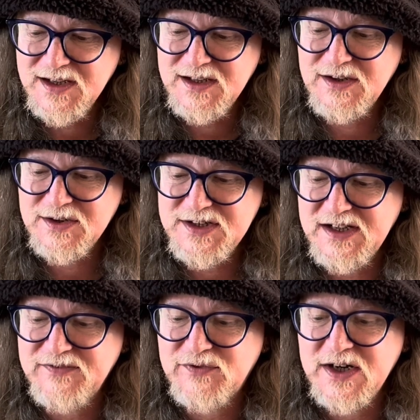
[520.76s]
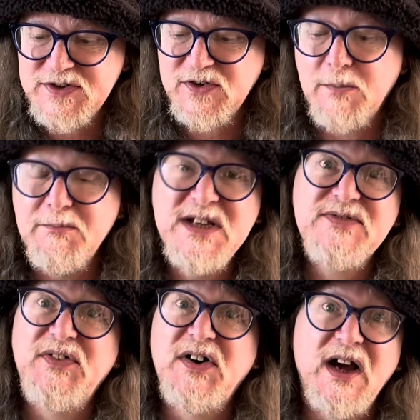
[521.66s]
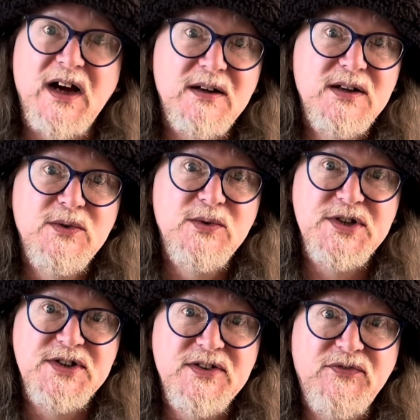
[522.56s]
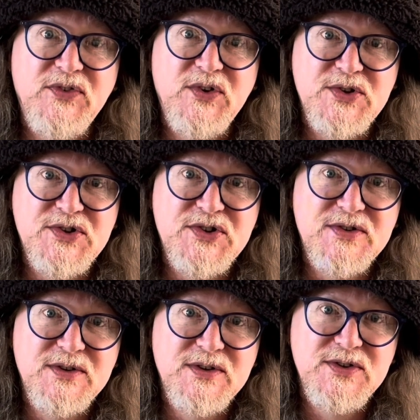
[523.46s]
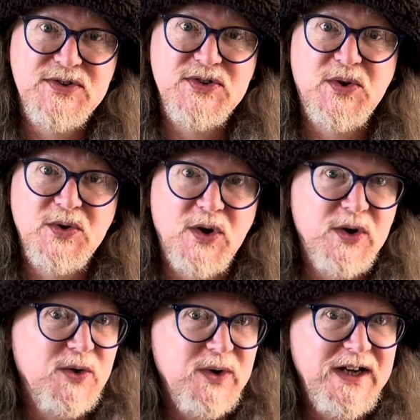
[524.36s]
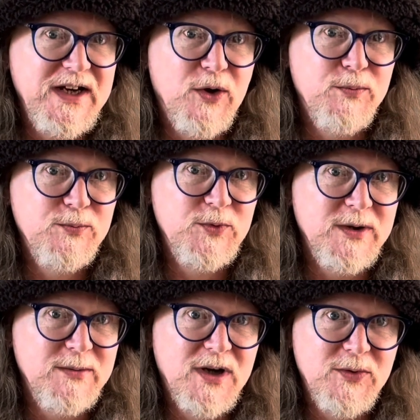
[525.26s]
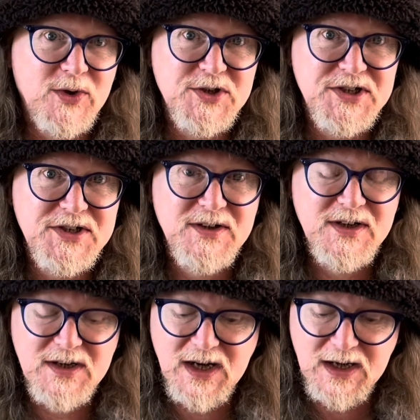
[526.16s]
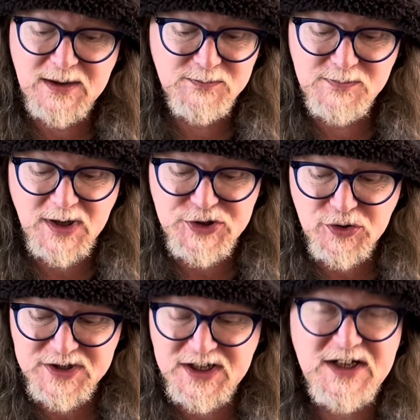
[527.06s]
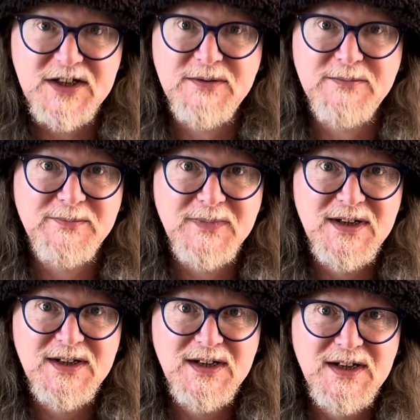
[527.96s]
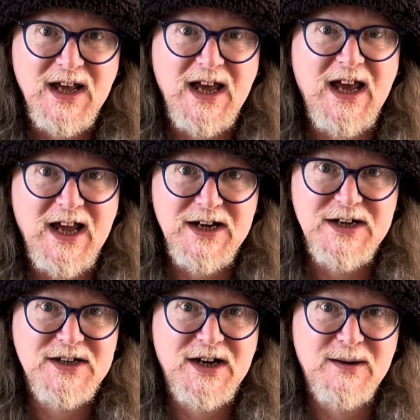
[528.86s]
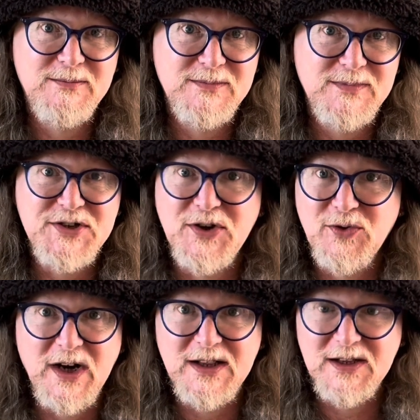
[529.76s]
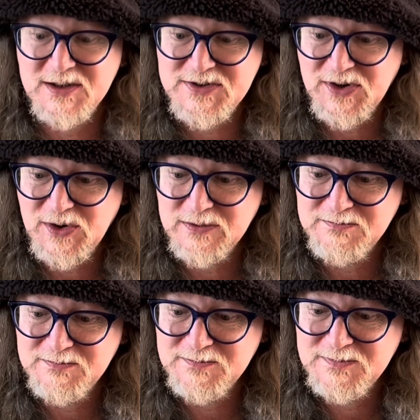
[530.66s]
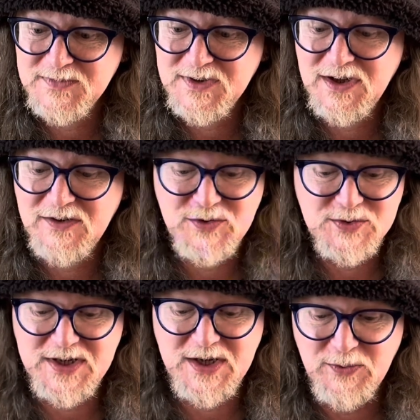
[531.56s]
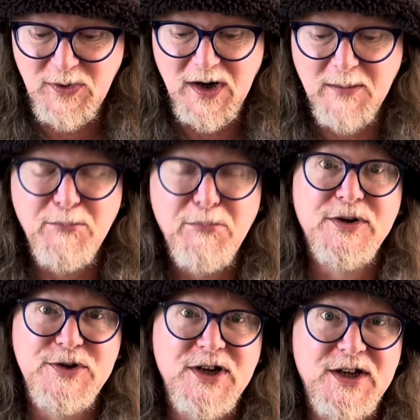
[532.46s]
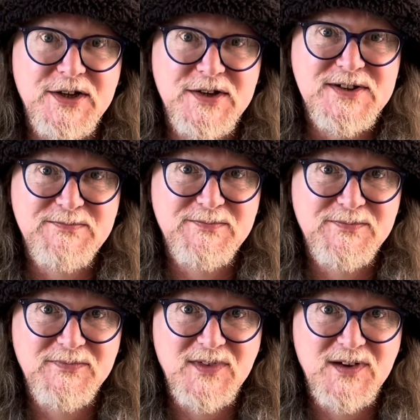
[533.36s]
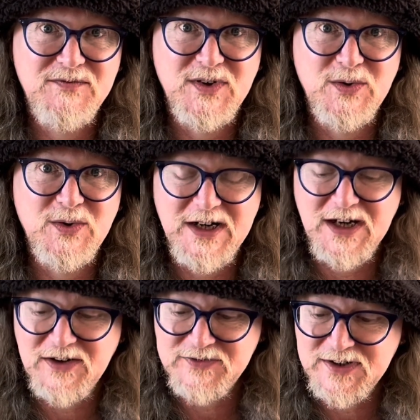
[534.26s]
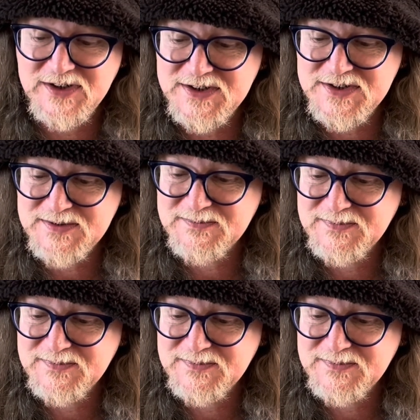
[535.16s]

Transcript: You got Dear Friends, you got Misfire, which is the first song on a Queen album written by John Deacon. And it's a great little song. Of course, he would write a bunch of hits for Queen after this.